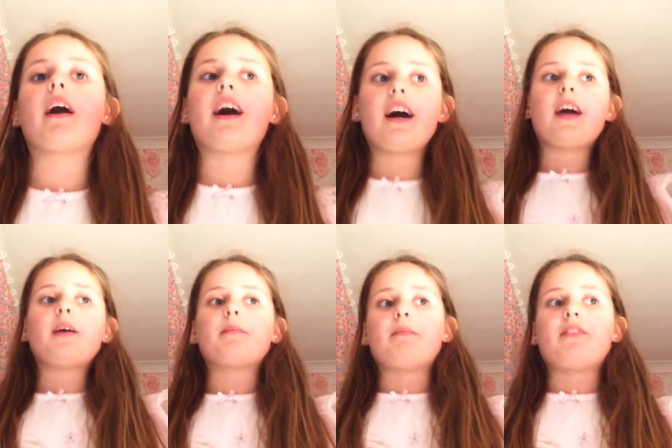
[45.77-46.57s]

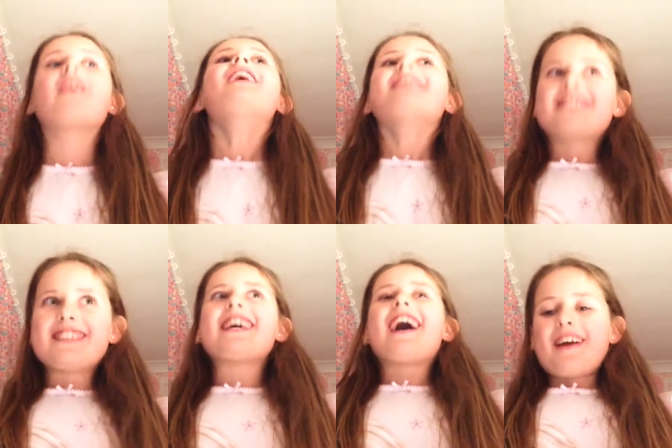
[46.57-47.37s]
I,
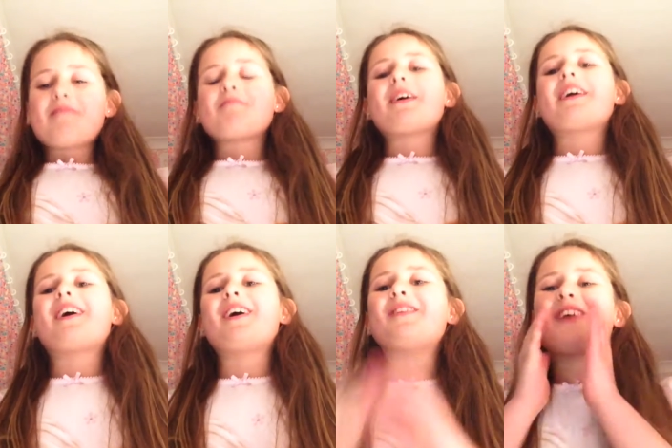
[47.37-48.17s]
today I'm,
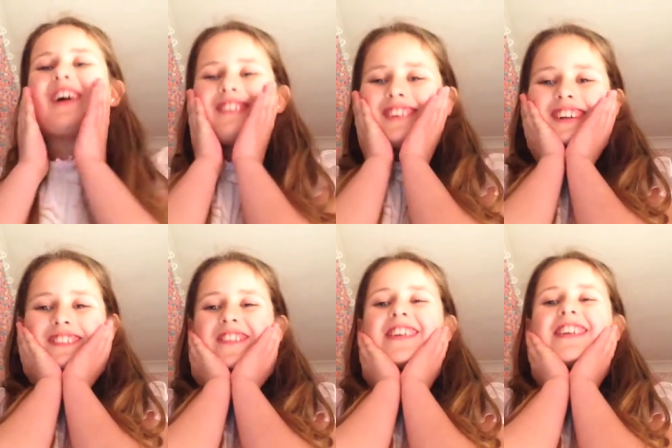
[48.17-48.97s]
if I look a
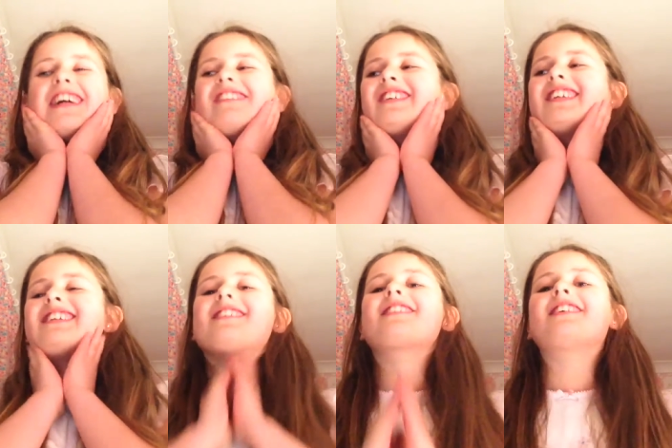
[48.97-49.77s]
bit nervous,
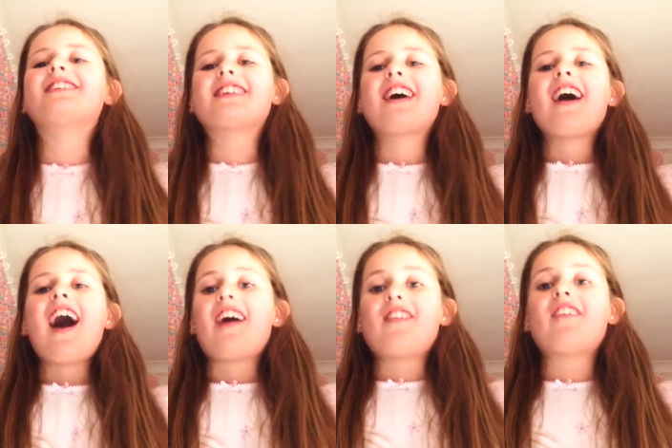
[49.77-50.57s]
it's because
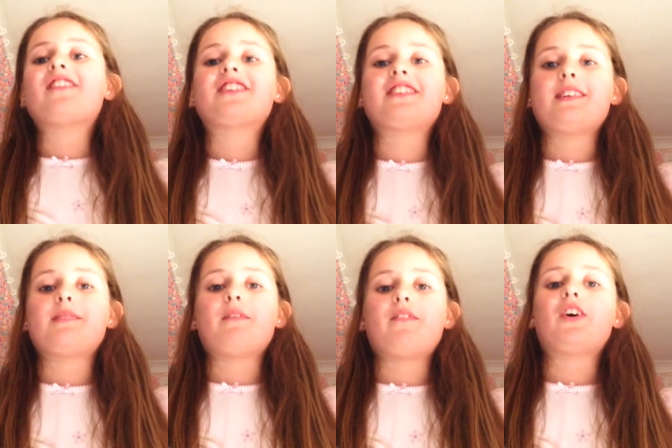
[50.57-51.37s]
I've never done this
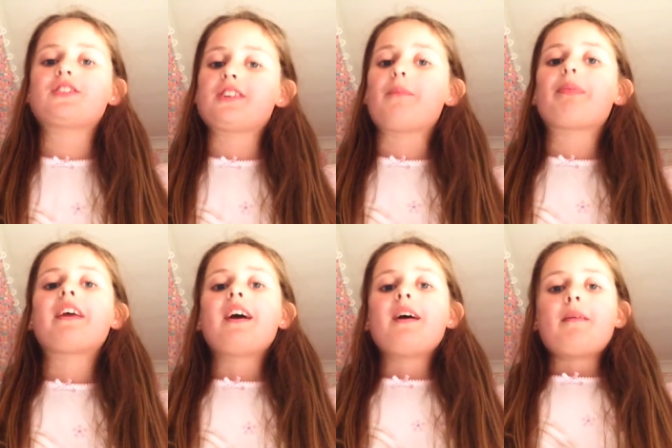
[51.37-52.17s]
before. So
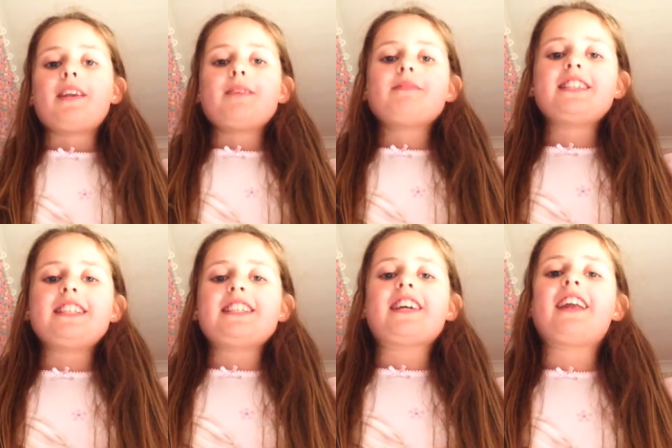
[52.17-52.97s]
my name is
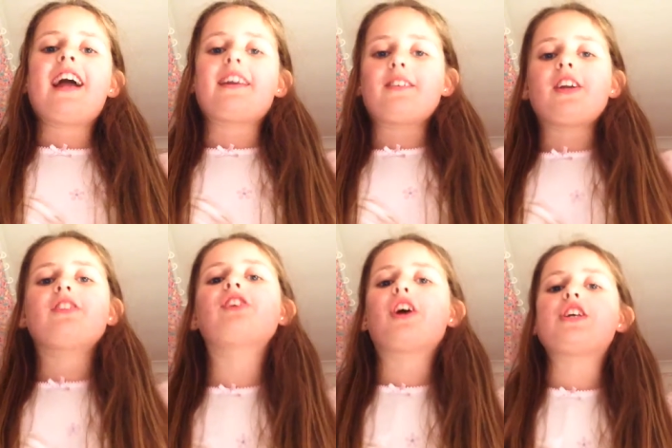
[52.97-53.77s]
Tegan, and I'm gonna
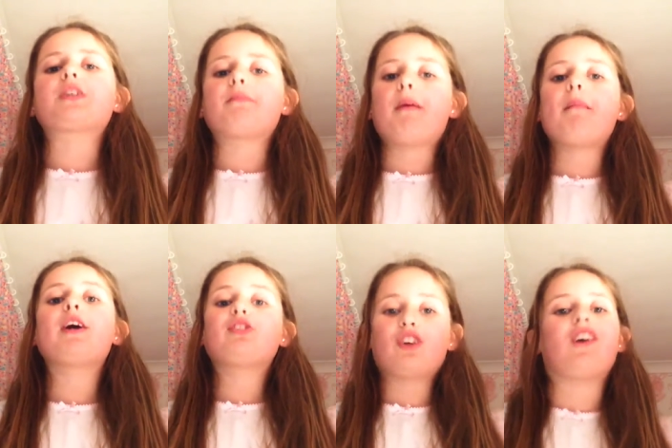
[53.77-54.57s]
show you some of
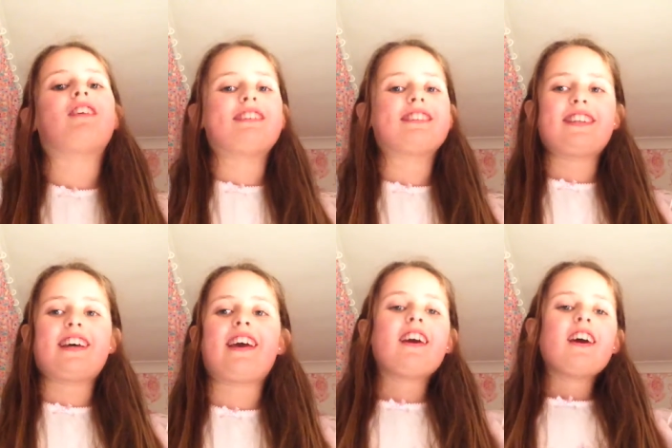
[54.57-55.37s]
my drawings today.